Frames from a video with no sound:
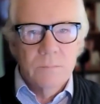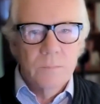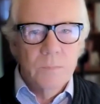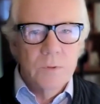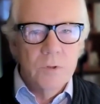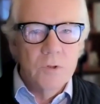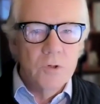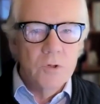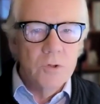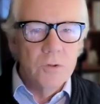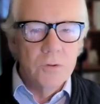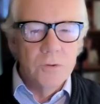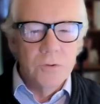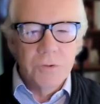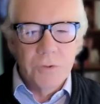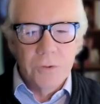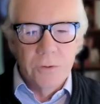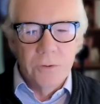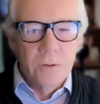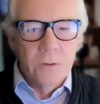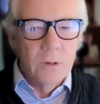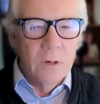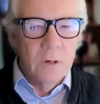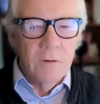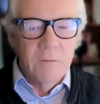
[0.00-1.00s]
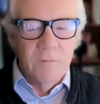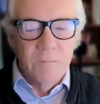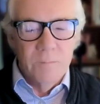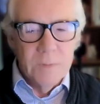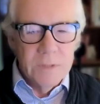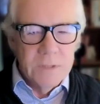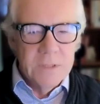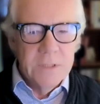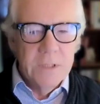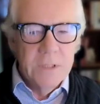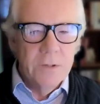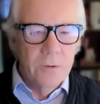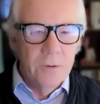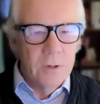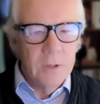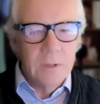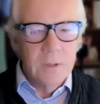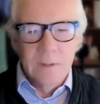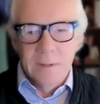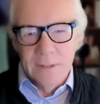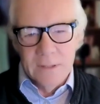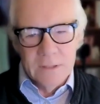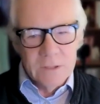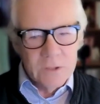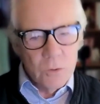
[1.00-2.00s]
producer of
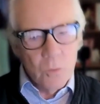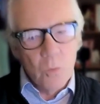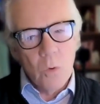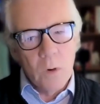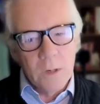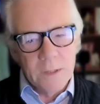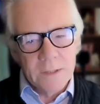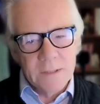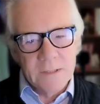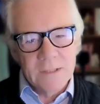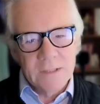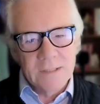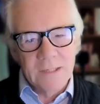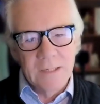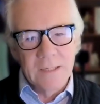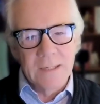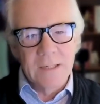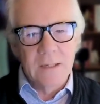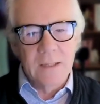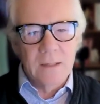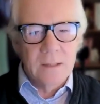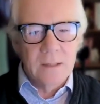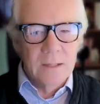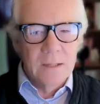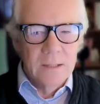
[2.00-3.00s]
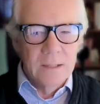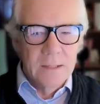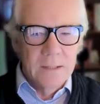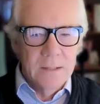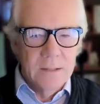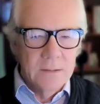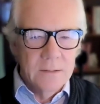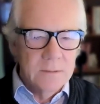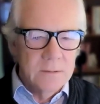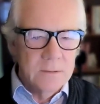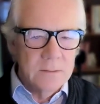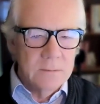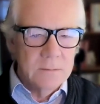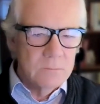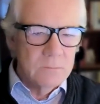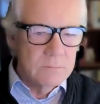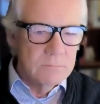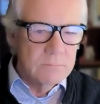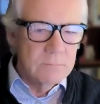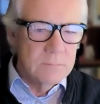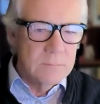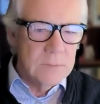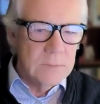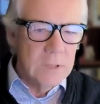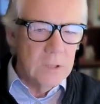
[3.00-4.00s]
material that is quite slick and
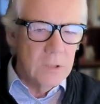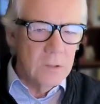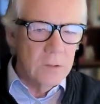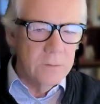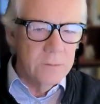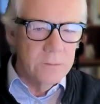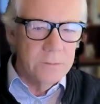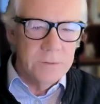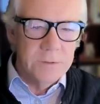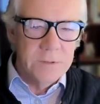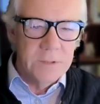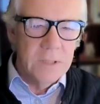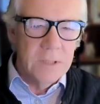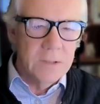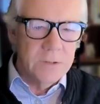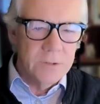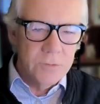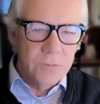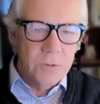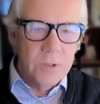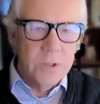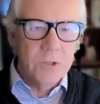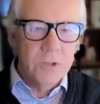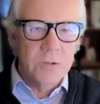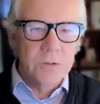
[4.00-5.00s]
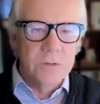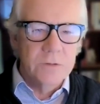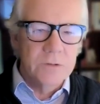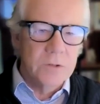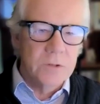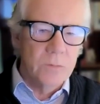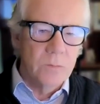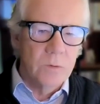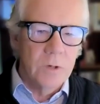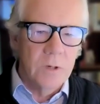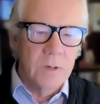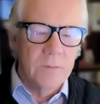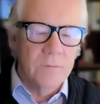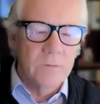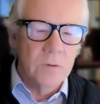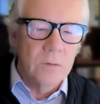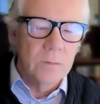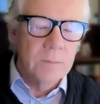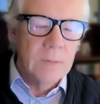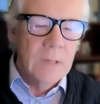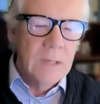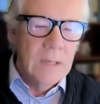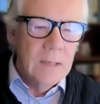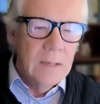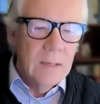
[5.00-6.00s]
includes illustrations and what have you,